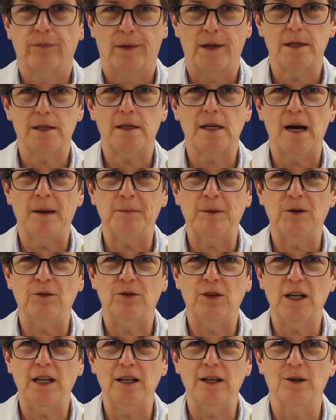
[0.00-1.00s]
They stop the
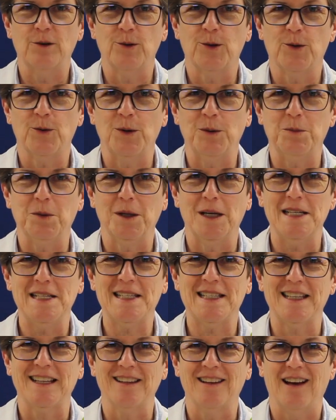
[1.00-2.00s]
video and
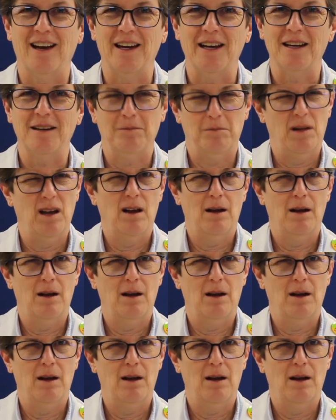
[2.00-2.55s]
replace the light.